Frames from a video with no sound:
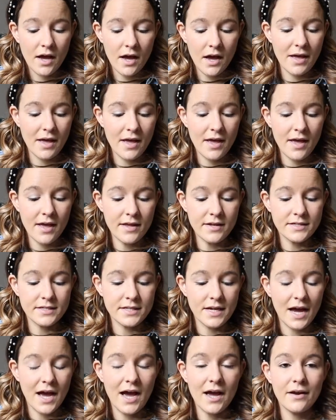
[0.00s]
and
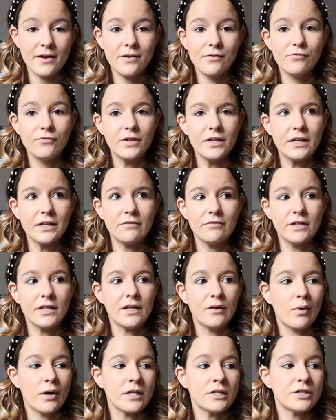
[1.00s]
I really
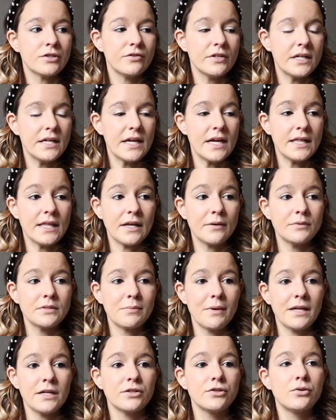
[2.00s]
wanted to read it, and then it was
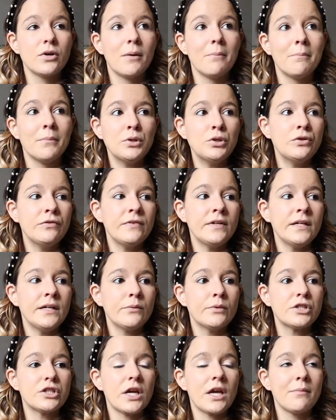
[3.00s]
made into a movie,
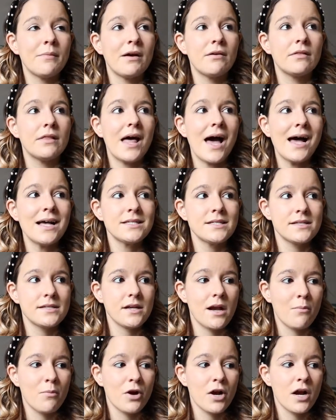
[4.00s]
which came out last
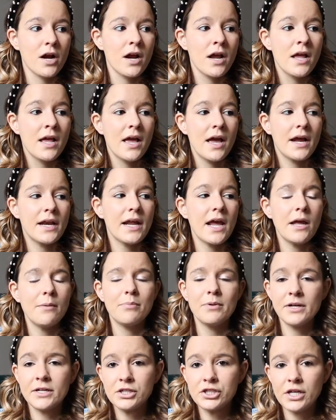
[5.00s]
summer, and Cate
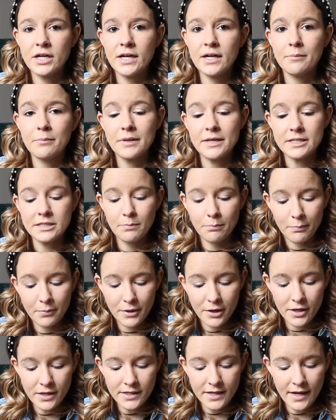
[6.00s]
Blanchett plays
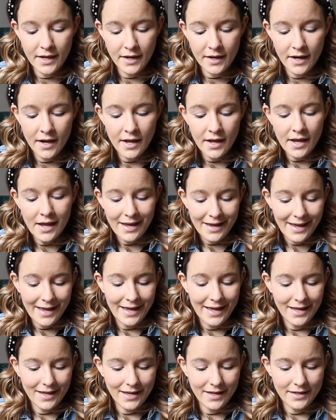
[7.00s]
Bernadette,
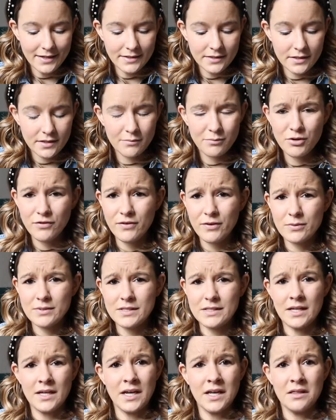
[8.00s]
and the movie was
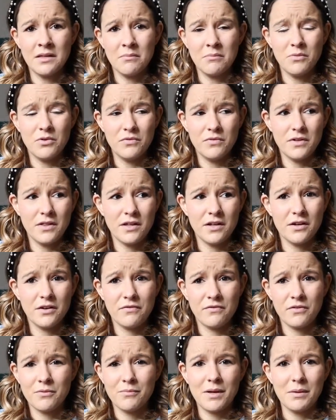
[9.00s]
like in the movie theater
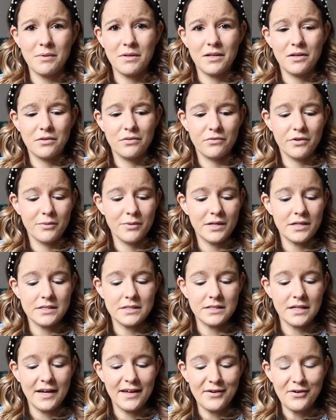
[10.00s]
for maybe like 3
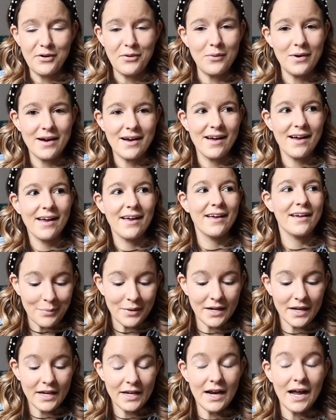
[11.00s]
weeks. I don't know why,
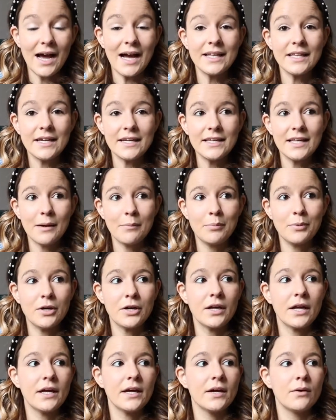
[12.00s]
but I like that book.
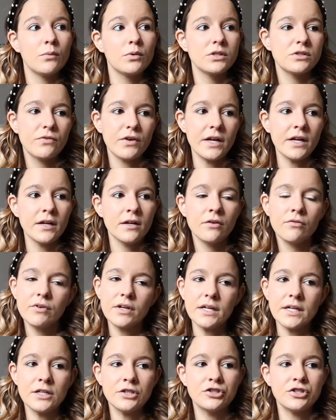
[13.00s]
It was written in a
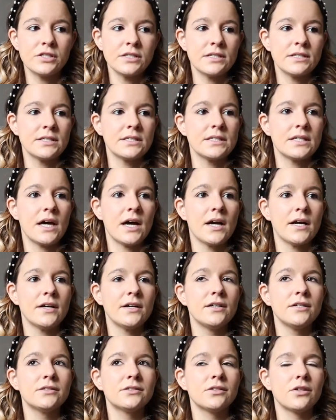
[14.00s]
really interesting
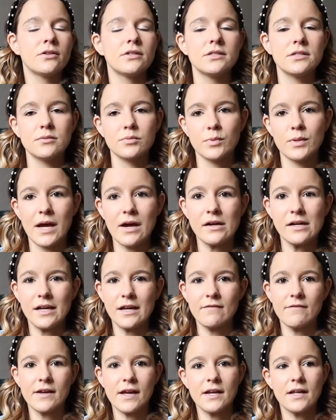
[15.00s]
style, so this is without like
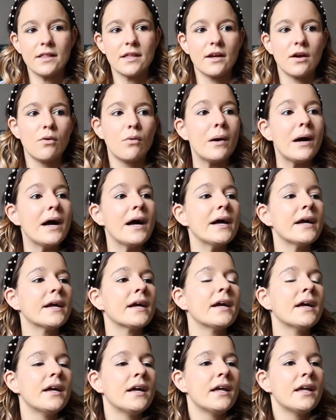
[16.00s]
giving anything away.
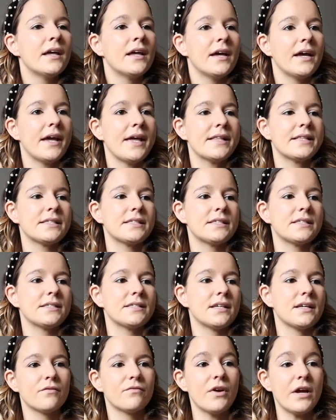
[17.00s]
It's
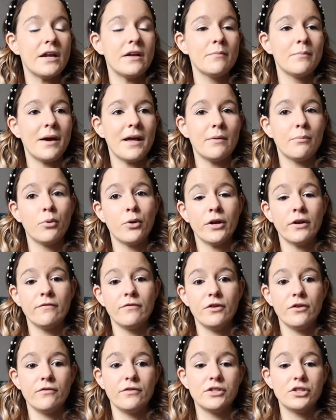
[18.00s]
written by the point of
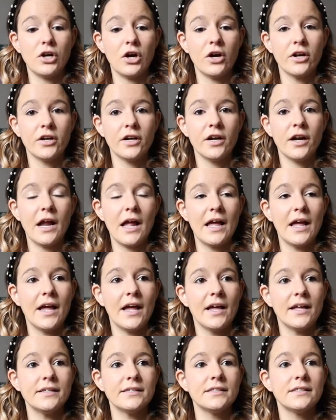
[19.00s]
view of the daughter,
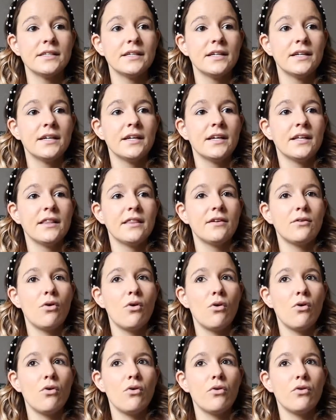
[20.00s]
and the
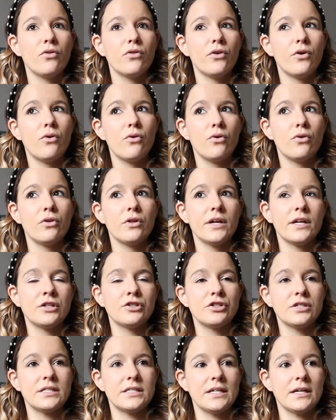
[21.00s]
whole
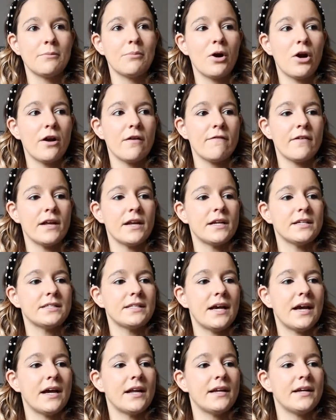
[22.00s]
interesting part of it is
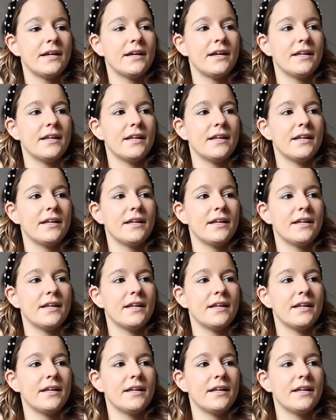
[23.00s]
that